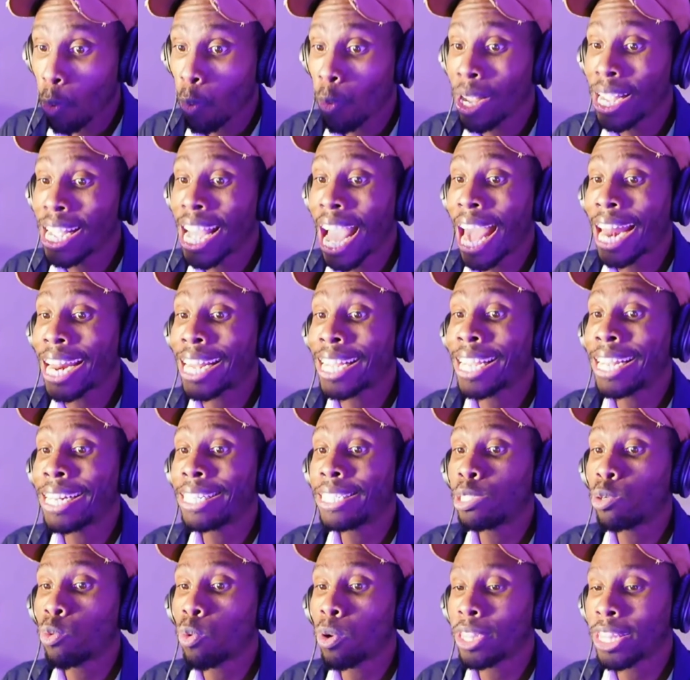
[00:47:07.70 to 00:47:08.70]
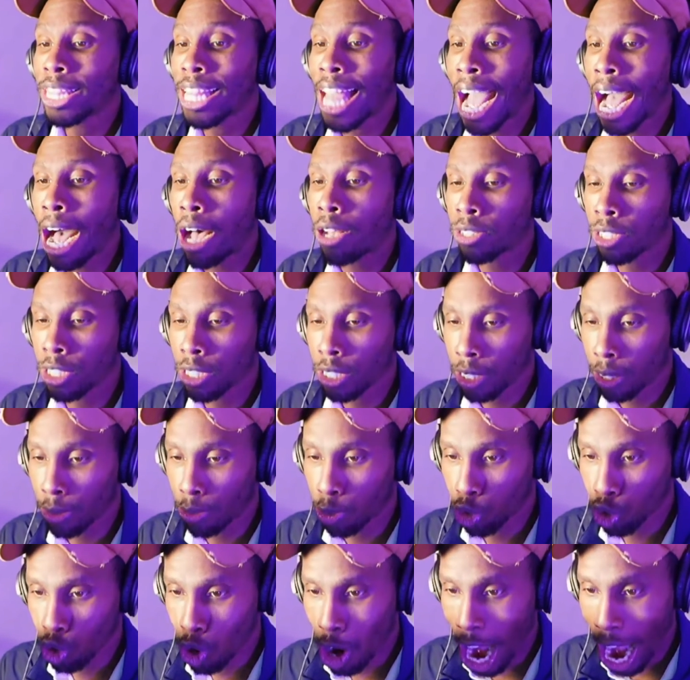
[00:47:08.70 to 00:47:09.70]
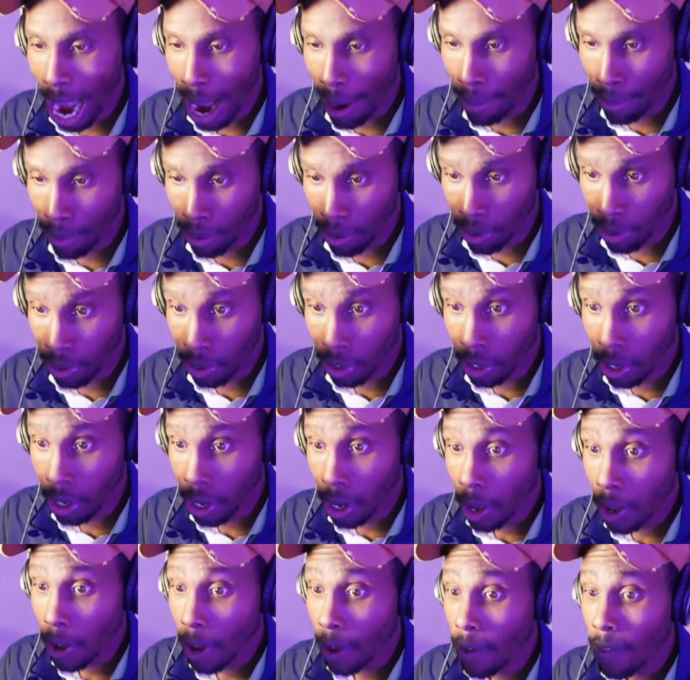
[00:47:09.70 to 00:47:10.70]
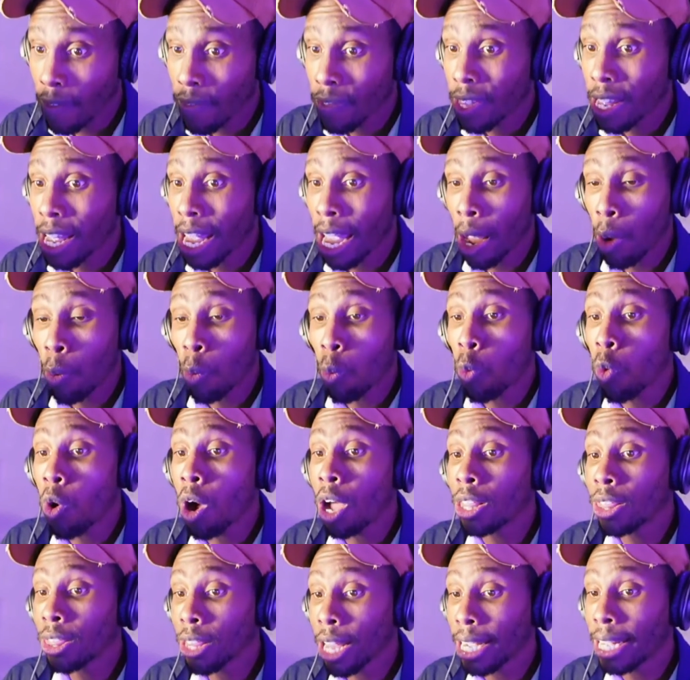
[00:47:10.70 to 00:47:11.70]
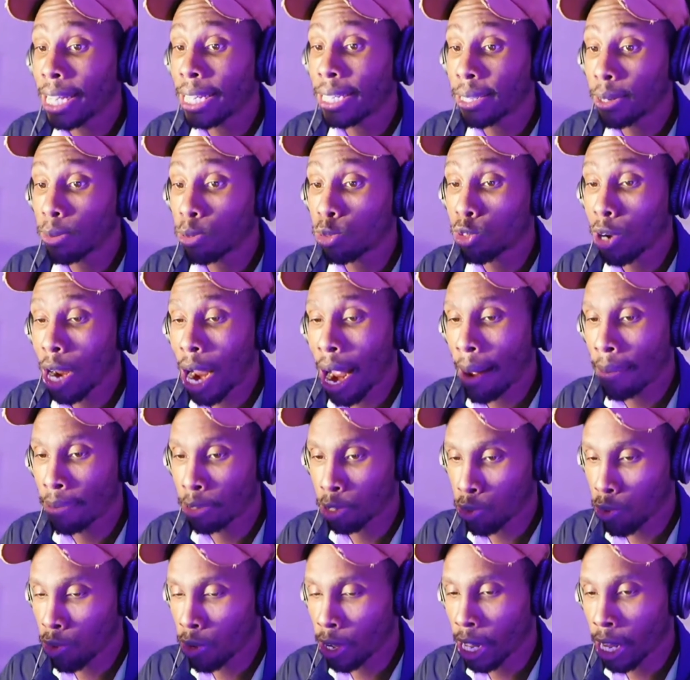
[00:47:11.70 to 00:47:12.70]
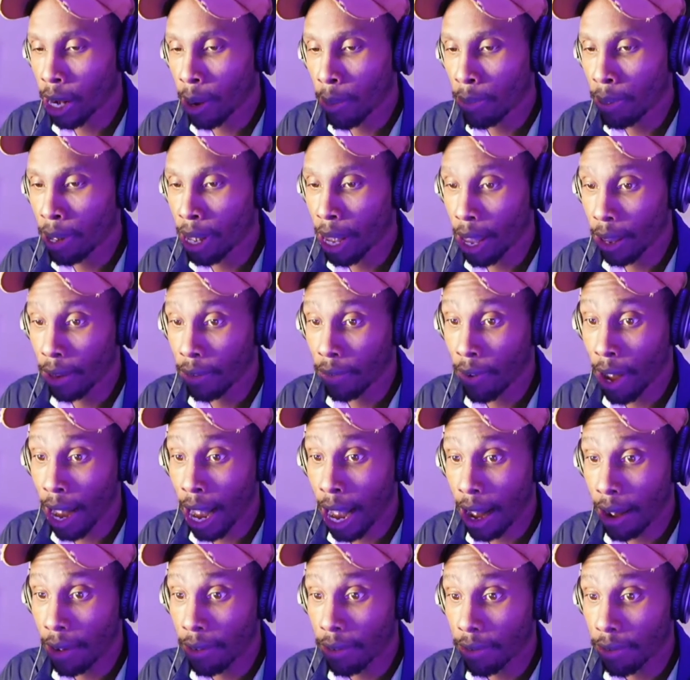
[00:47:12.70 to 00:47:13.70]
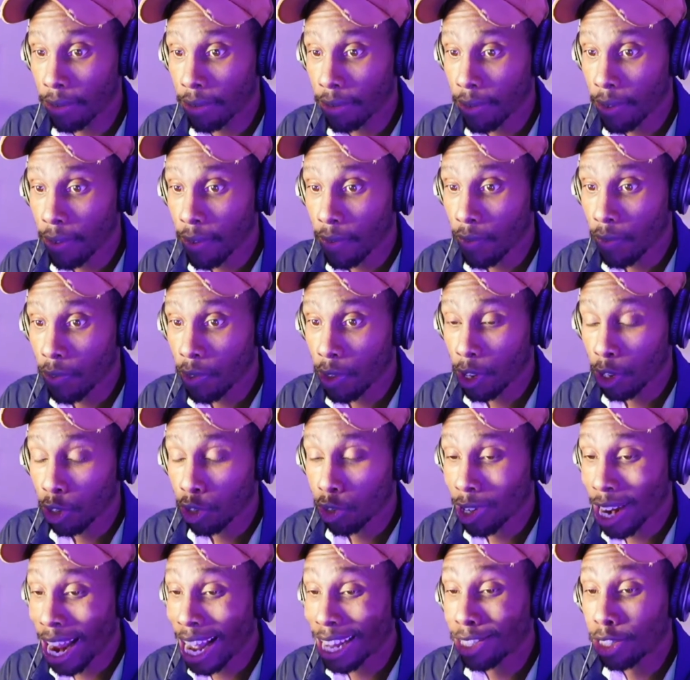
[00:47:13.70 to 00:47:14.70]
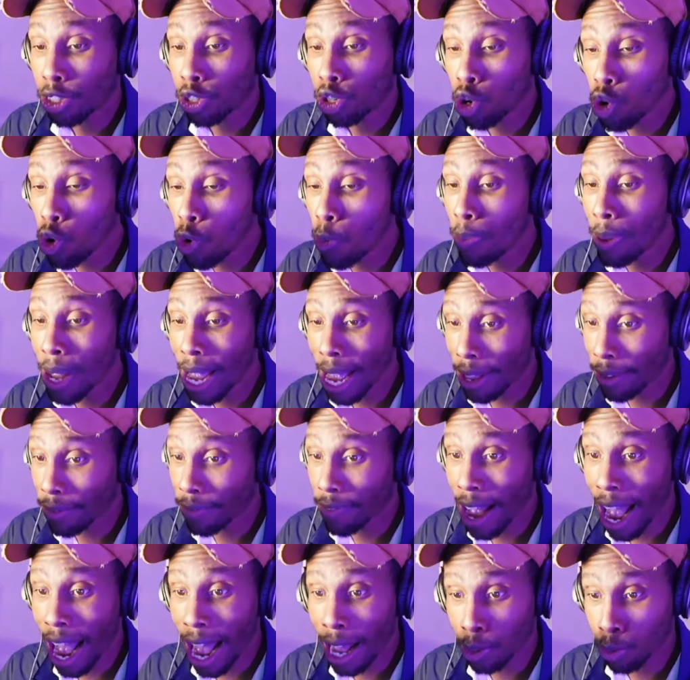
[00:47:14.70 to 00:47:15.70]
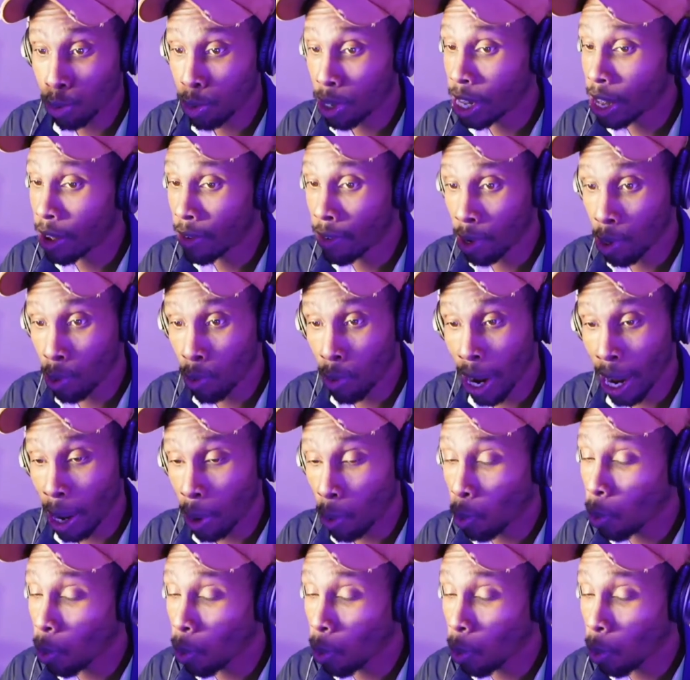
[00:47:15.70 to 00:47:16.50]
We got to get to 1,000 subscribers, and one lucky subscriber is going to get a PS5. So that's 2 PS5s we giving away.